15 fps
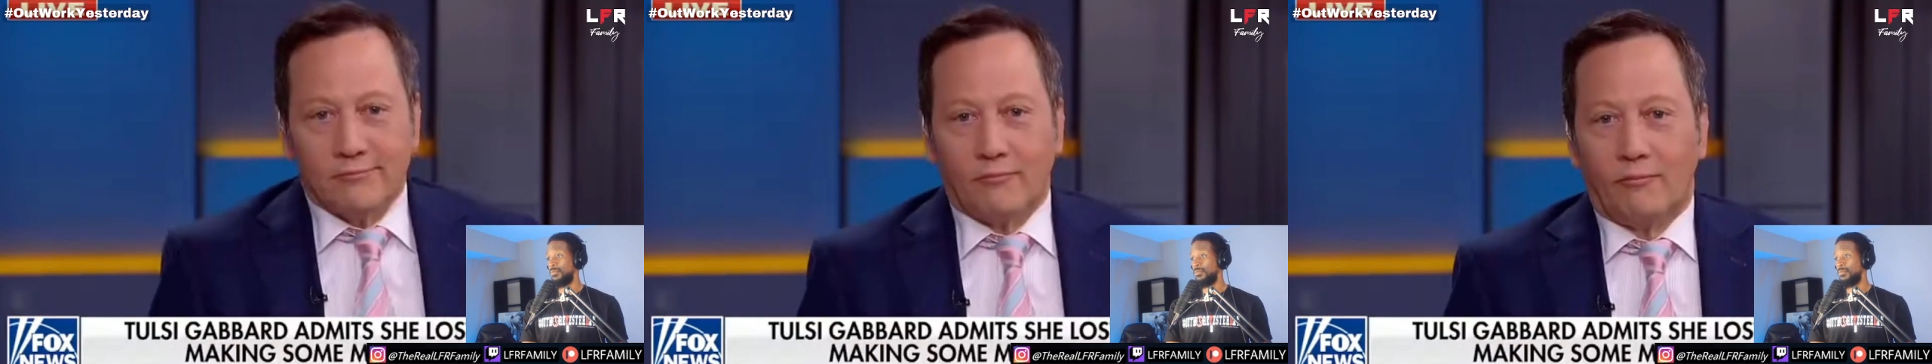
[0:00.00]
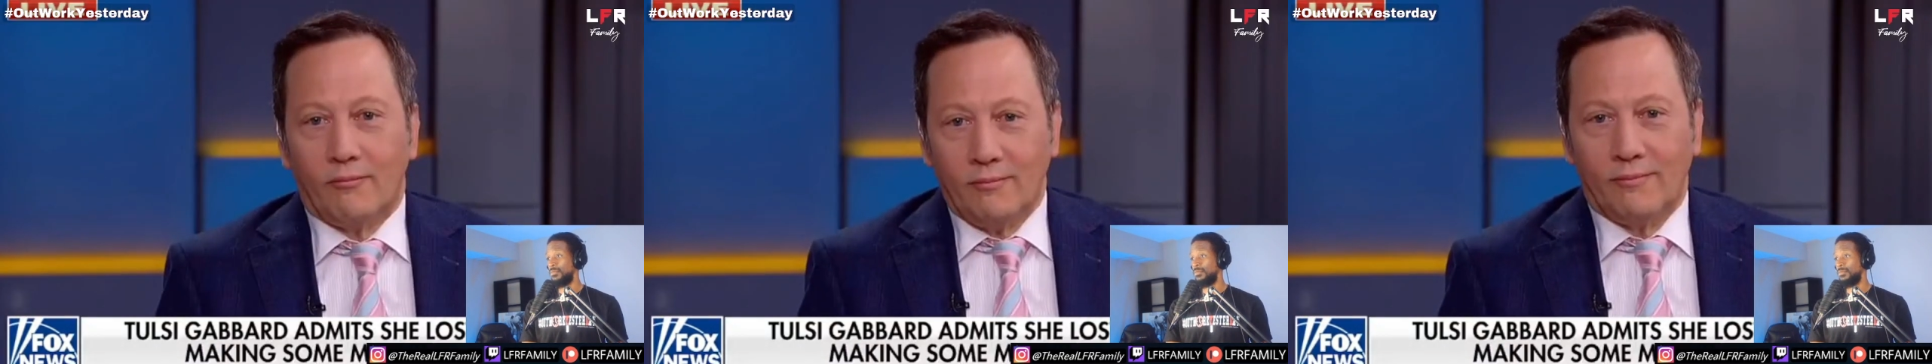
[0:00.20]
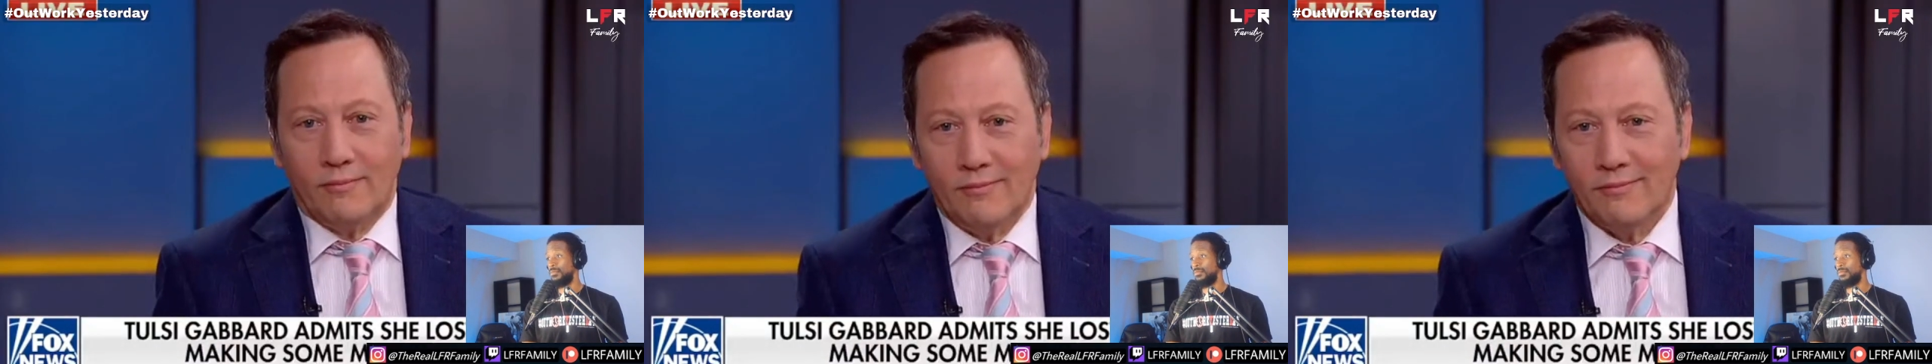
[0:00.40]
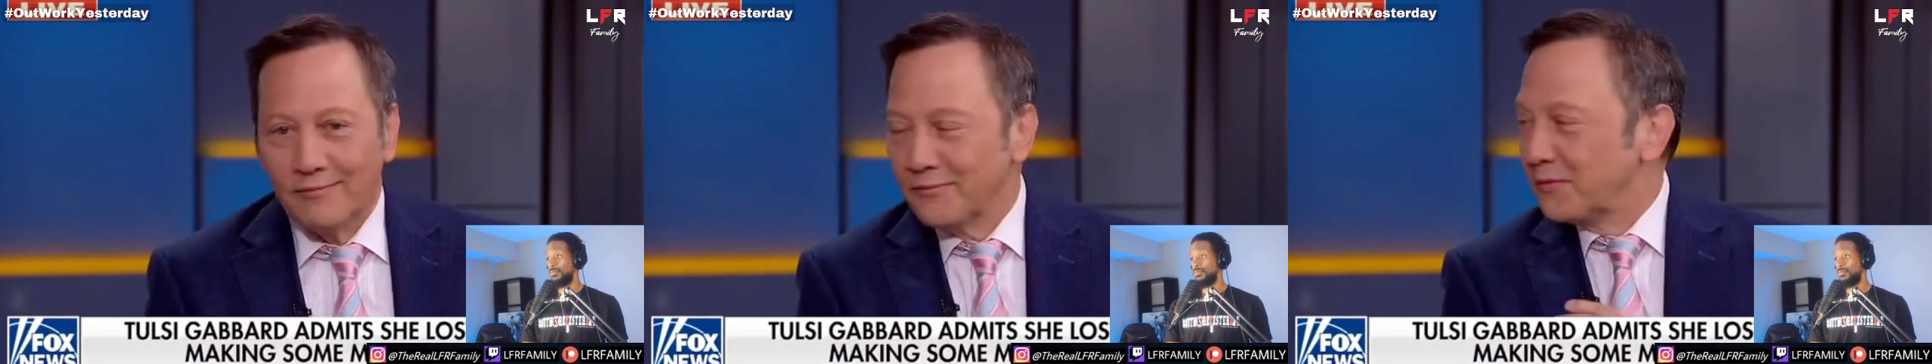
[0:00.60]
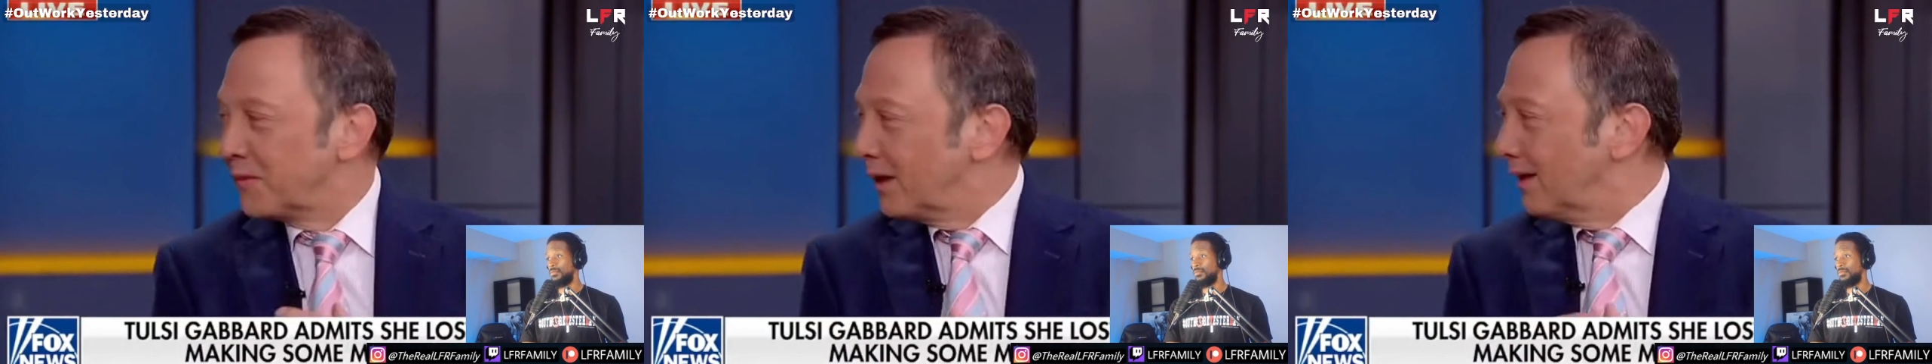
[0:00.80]
Actor and
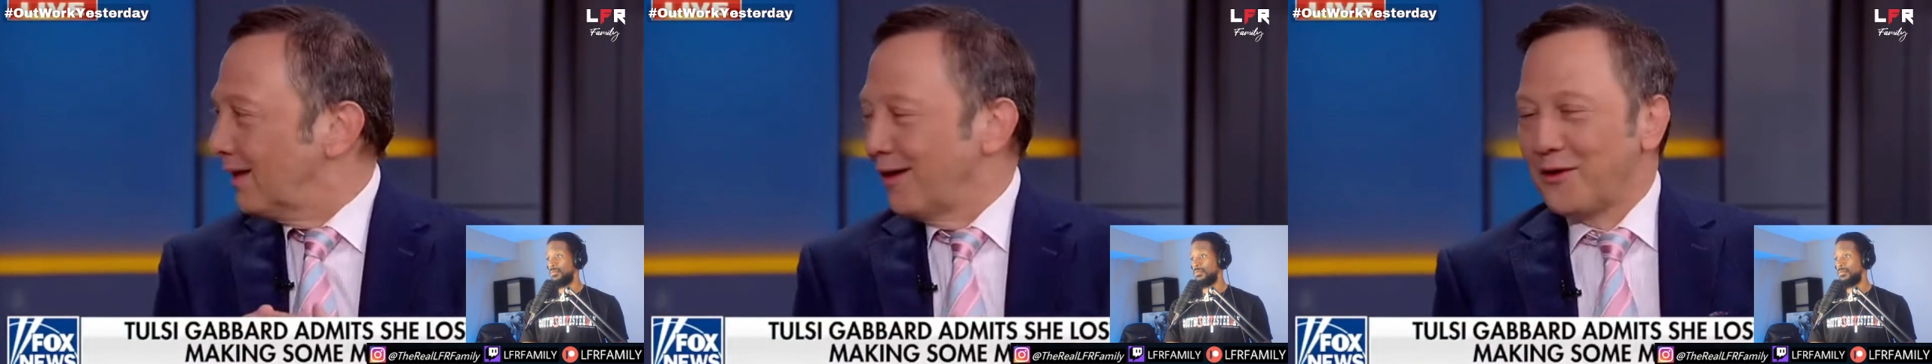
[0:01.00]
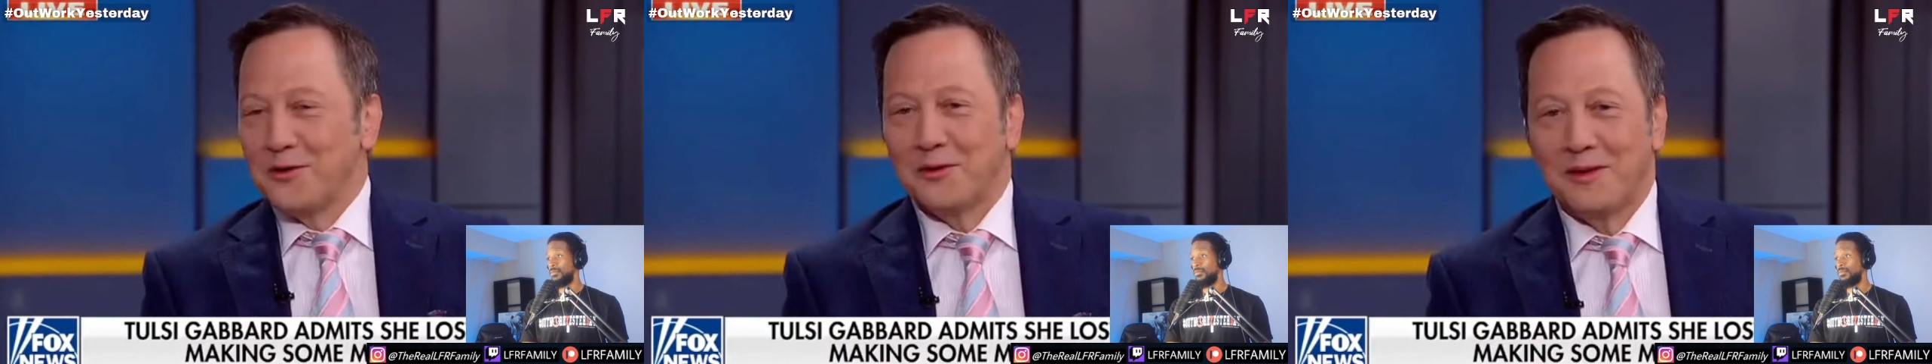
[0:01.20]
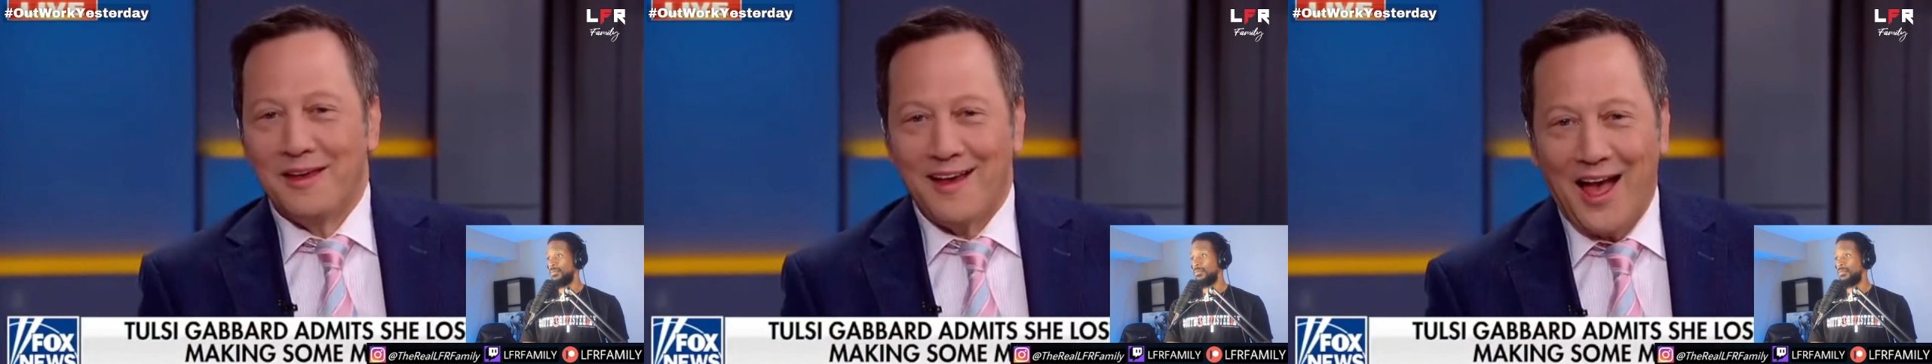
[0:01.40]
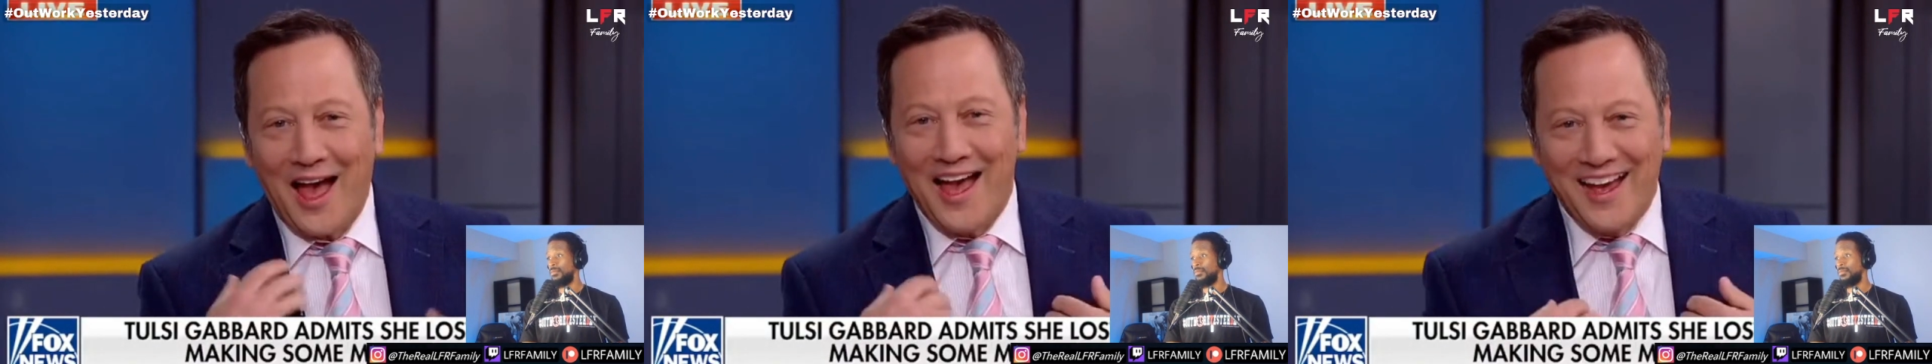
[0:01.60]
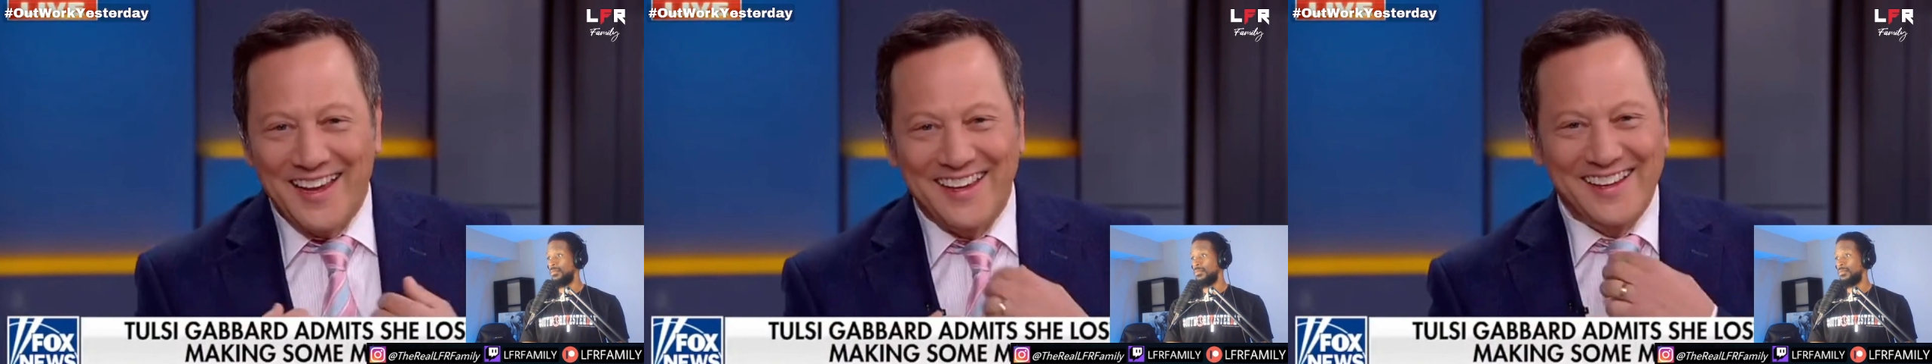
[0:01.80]
comedian Rob Schneider joins us
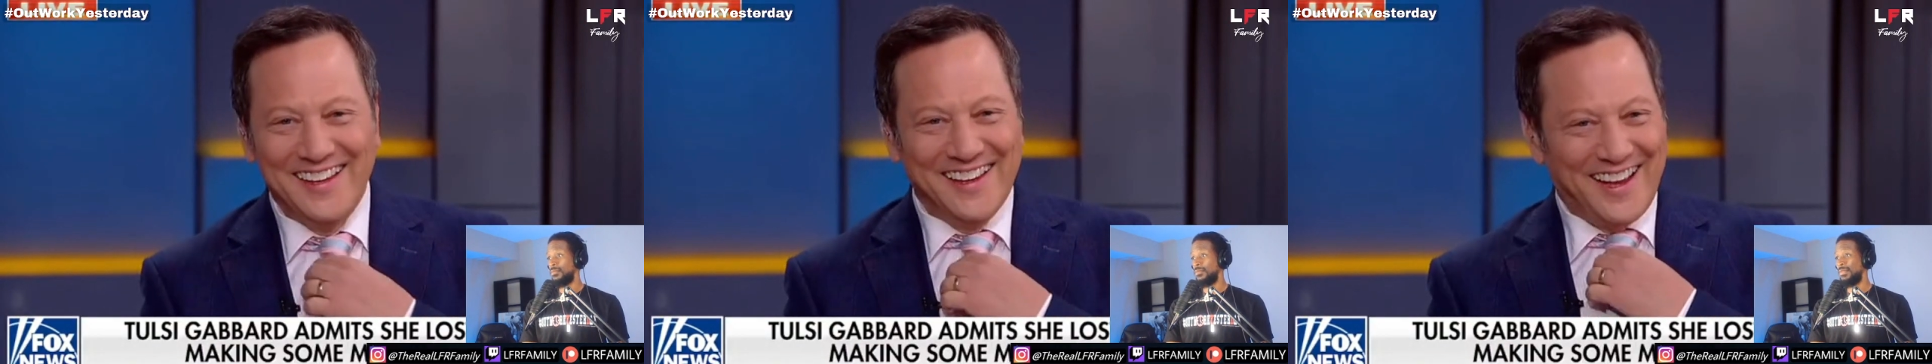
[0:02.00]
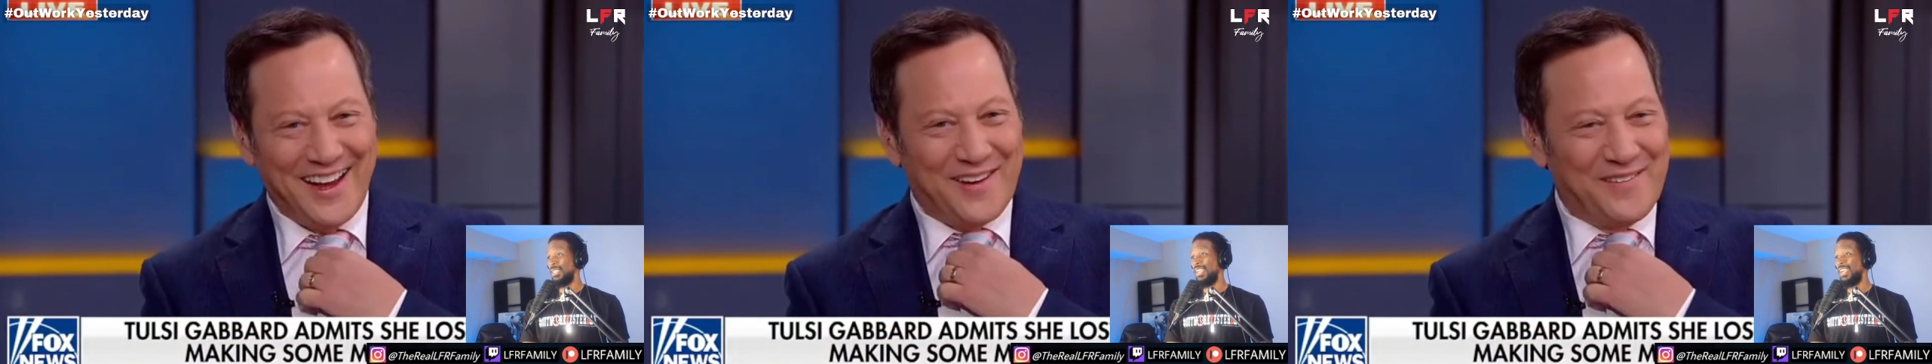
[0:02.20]
right here.